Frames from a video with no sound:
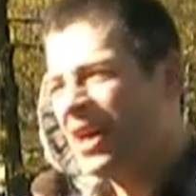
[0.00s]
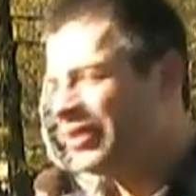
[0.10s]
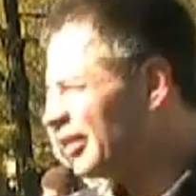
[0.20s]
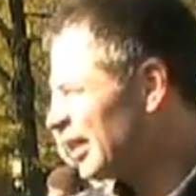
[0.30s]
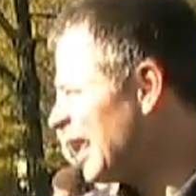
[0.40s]
That's
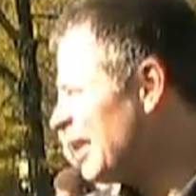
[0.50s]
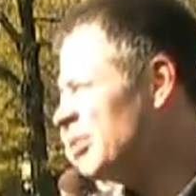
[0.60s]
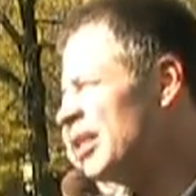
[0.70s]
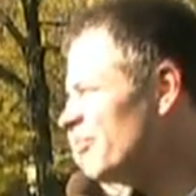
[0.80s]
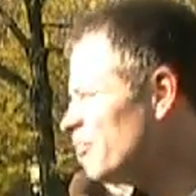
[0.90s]
not the case.
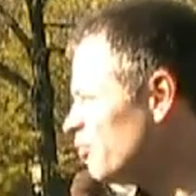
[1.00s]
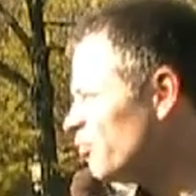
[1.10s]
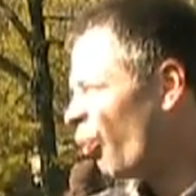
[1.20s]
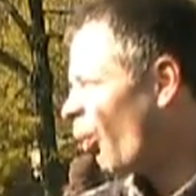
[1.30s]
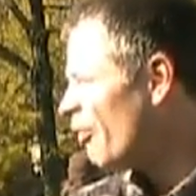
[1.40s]
We have
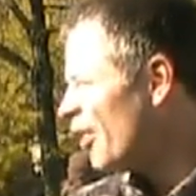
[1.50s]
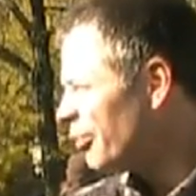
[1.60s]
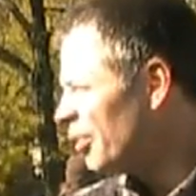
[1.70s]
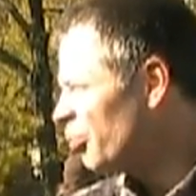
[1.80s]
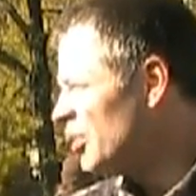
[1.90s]
war
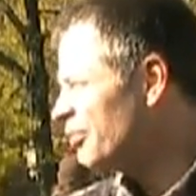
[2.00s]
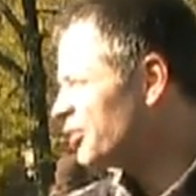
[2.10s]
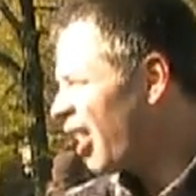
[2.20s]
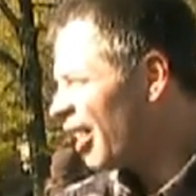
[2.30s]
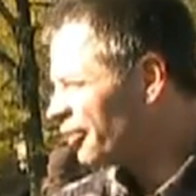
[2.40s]
veterans, we have
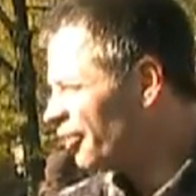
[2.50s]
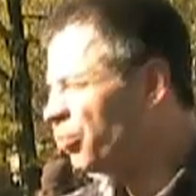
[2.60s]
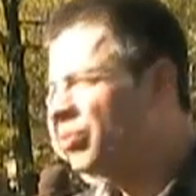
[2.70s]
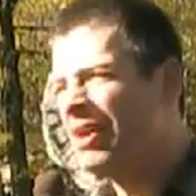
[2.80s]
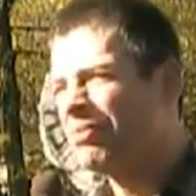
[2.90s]
doctors,
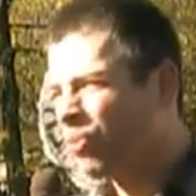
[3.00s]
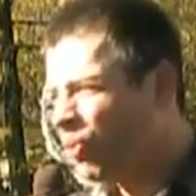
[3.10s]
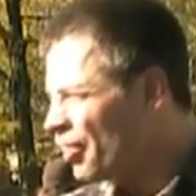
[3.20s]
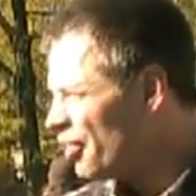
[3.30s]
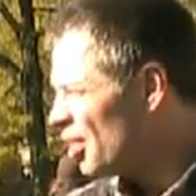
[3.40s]
we have lawyers,